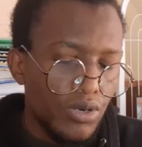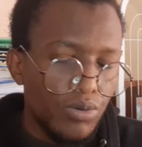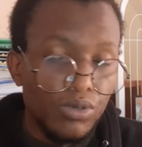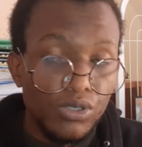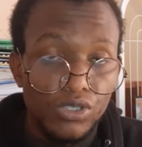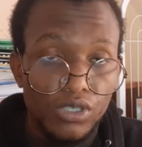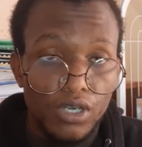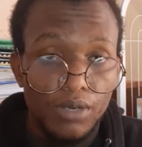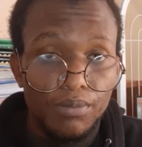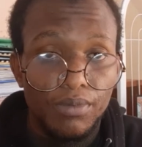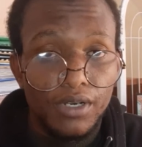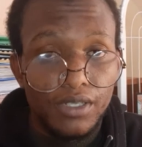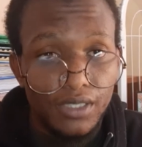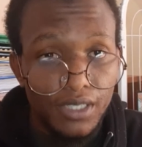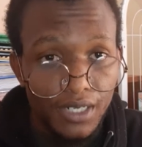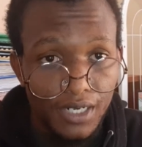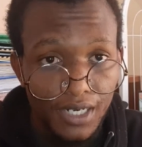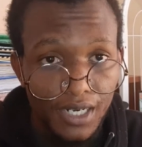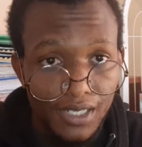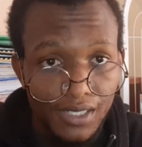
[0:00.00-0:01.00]
We'll talk about
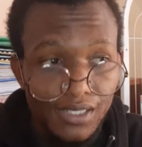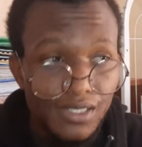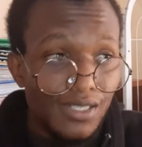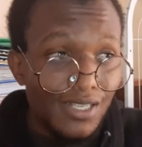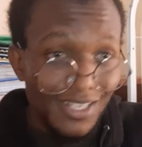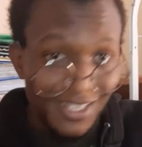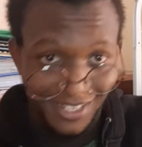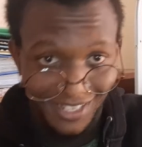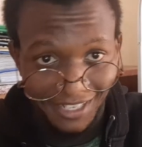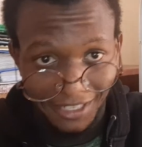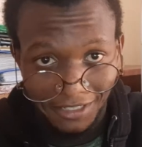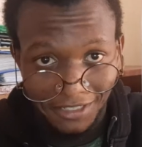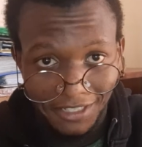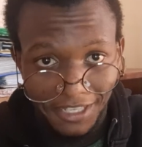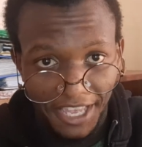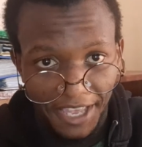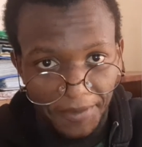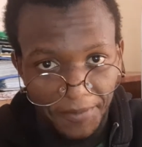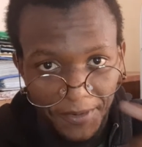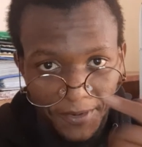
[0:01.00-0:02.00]
the rest next
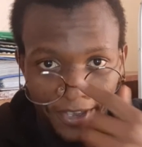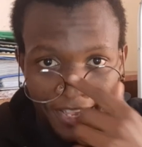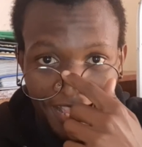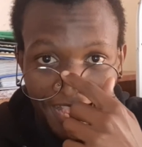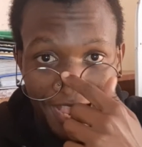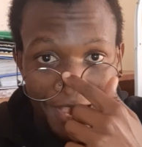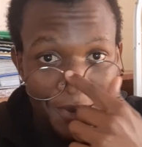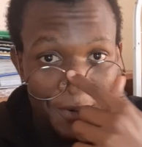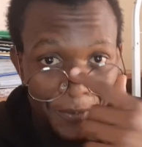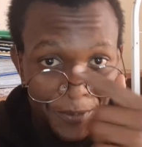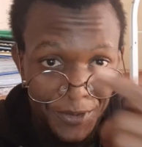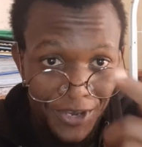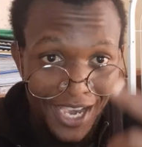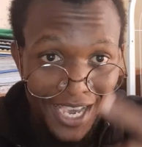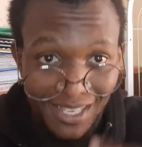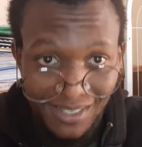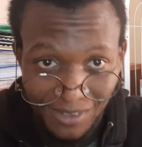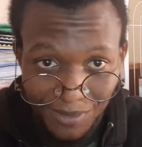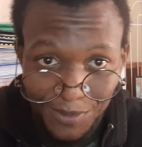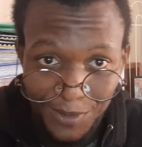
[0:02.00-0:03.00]
time. Okay, I hope you
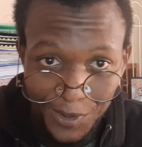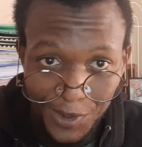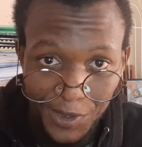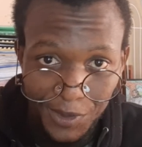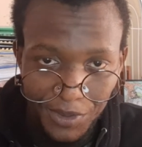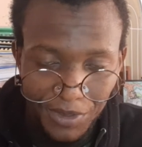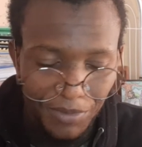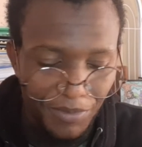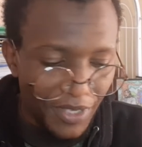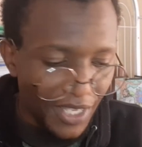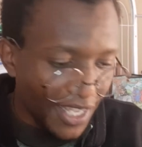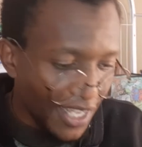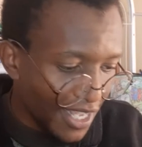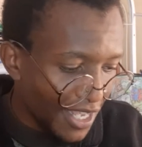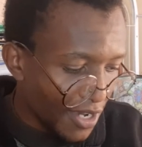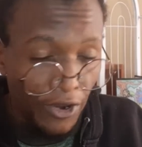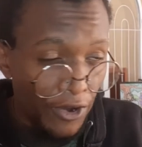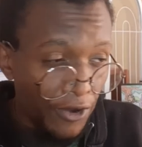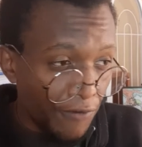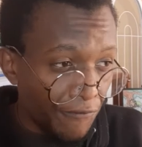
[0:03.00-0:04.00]
guys are flowing with me.
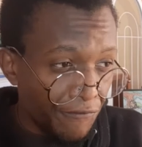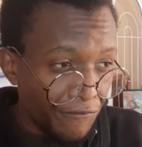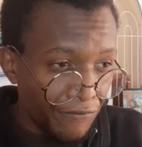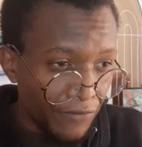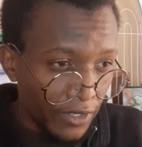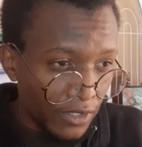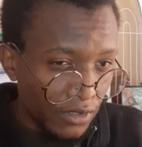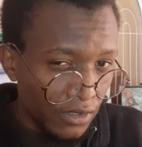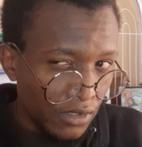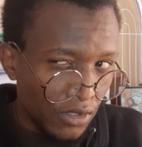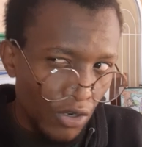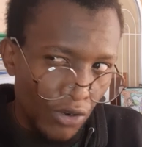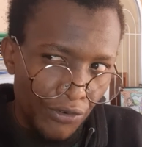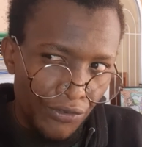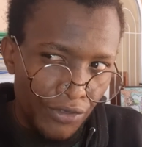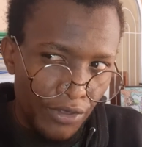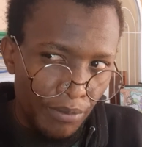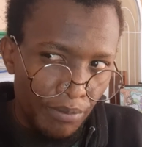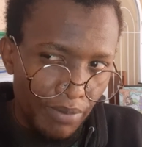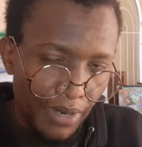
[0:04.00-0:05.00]
First
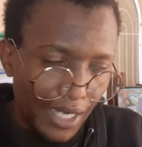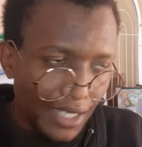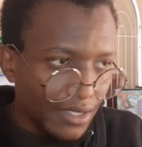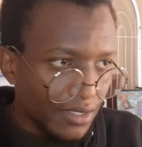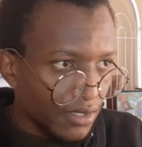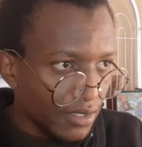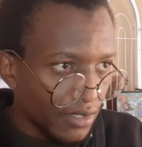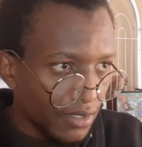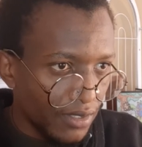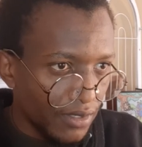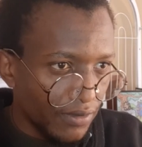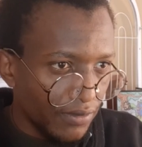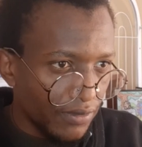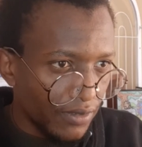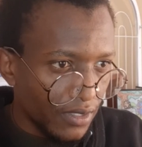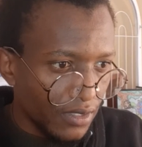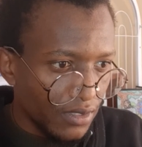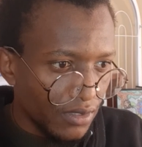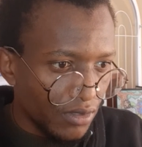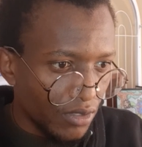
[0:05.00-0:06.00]
off the bat,
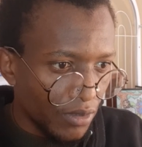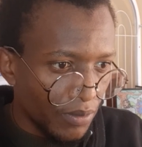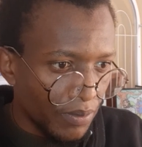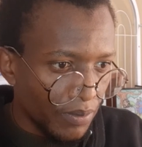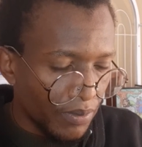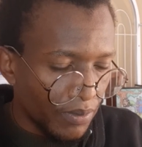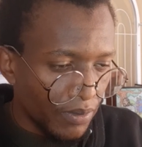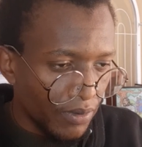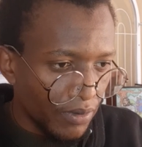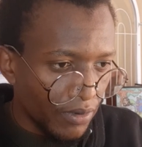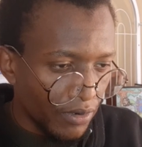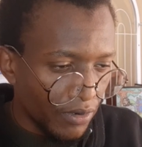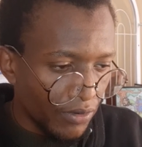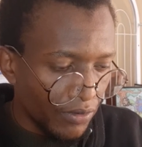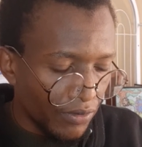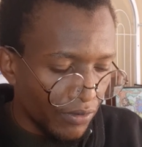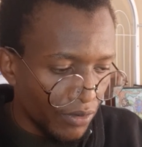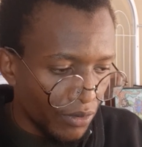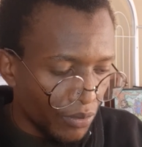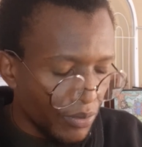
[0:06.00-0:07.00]
first off
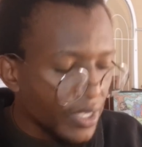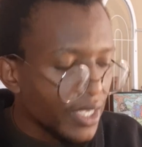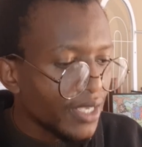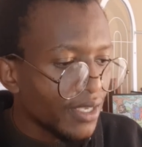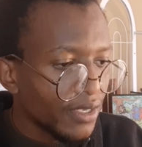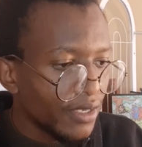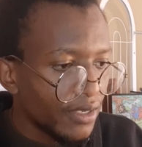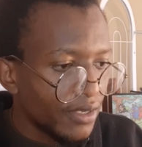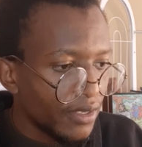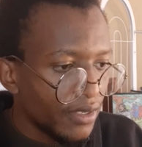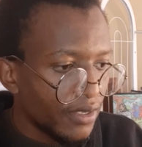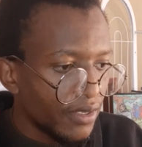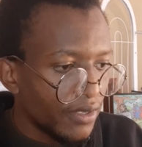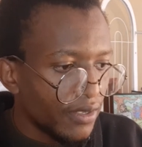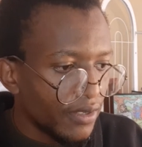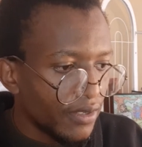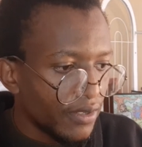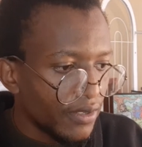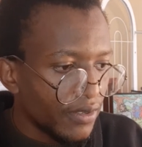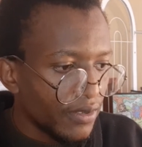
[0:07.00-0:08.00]
the wing.
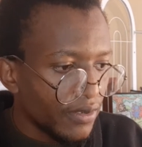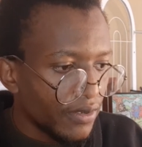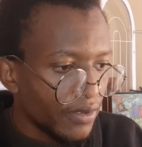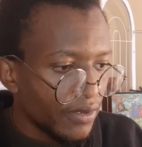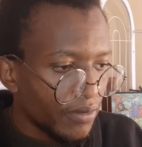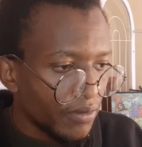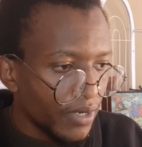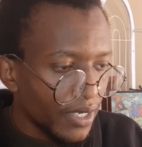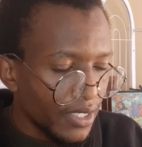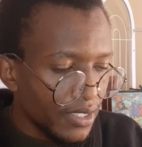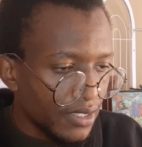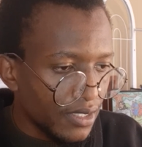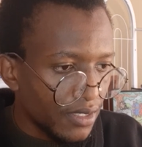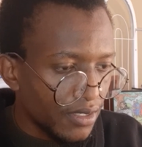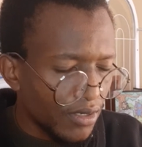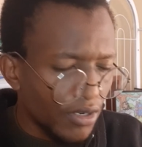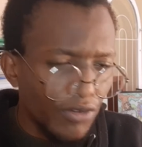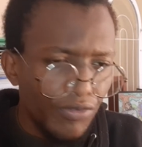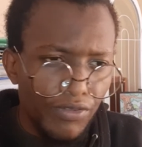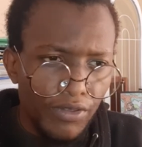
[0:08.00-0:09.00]
Why is it
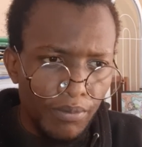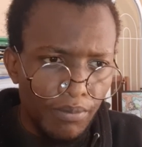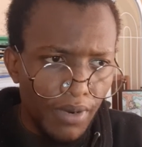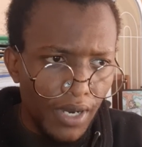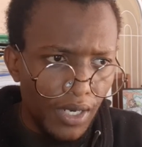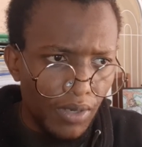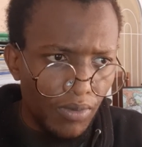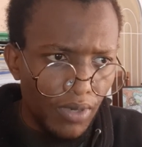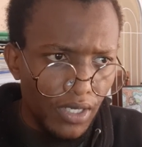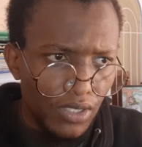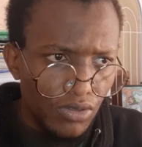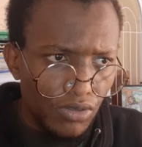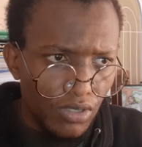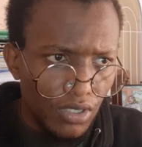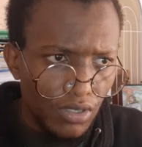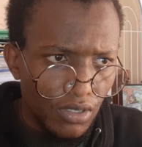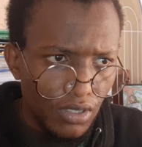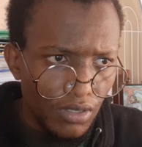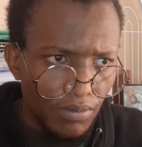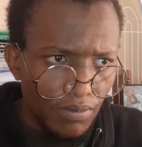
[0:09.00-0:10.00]
off the bat? Why
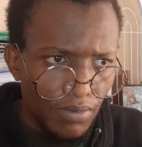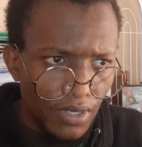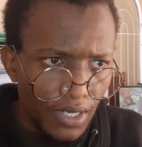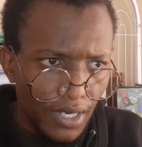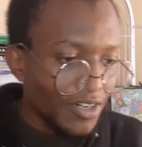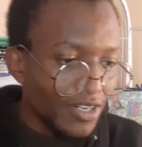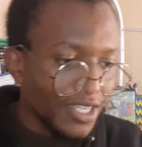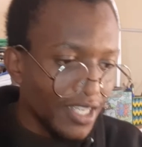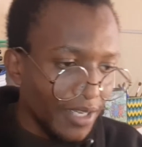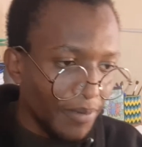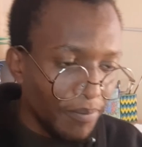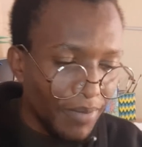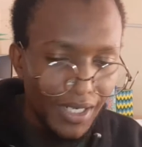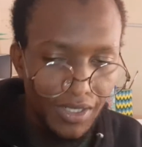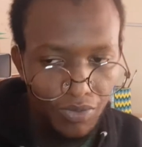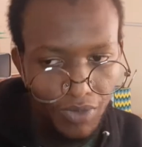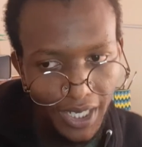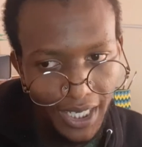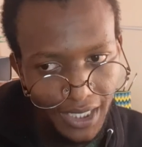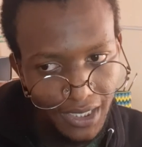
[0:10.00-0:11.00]
shouldn't it be like, okay,
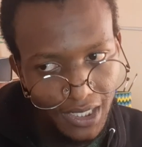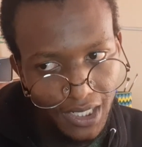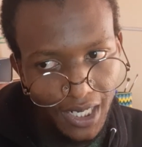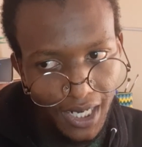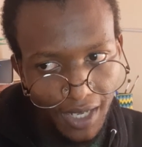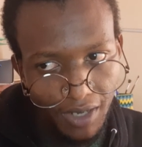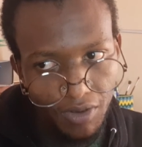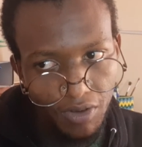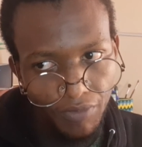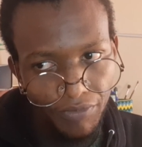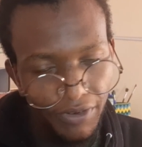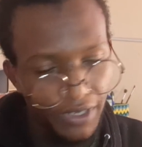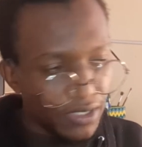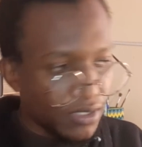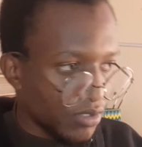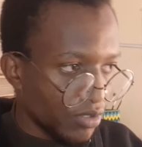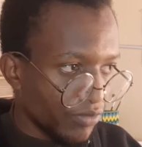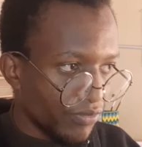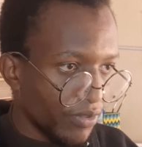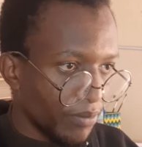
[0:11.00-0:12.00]
but why is it like
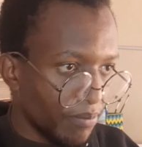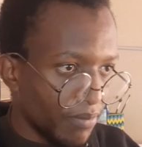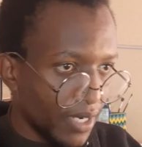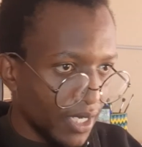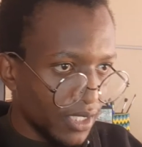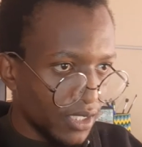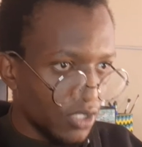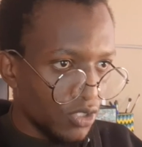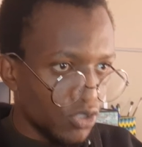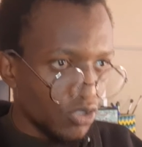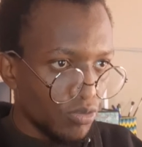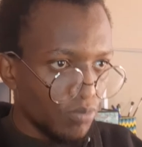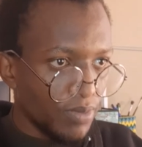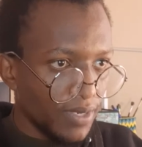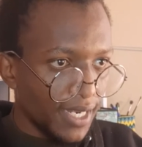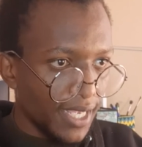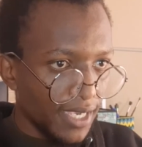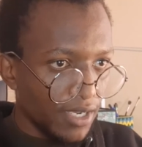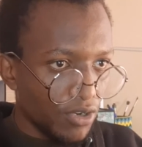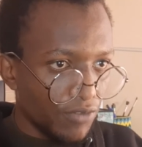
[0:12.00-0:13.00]
first off the bat? It should be
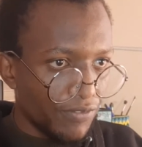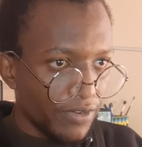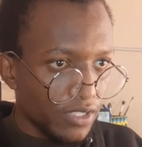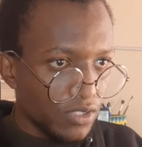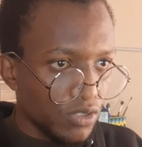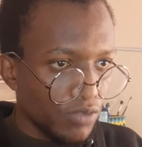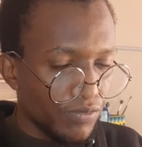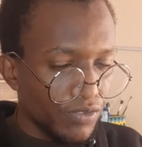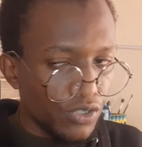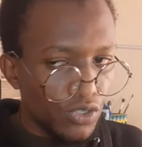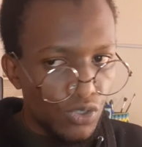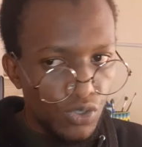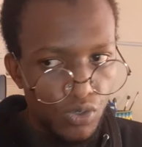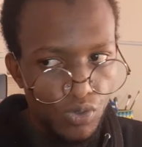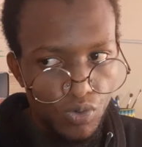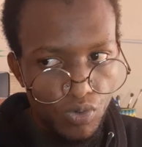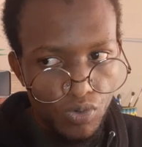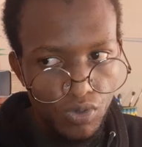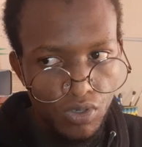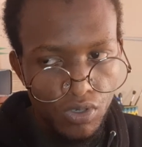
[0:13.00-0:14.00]
like first off the shoe.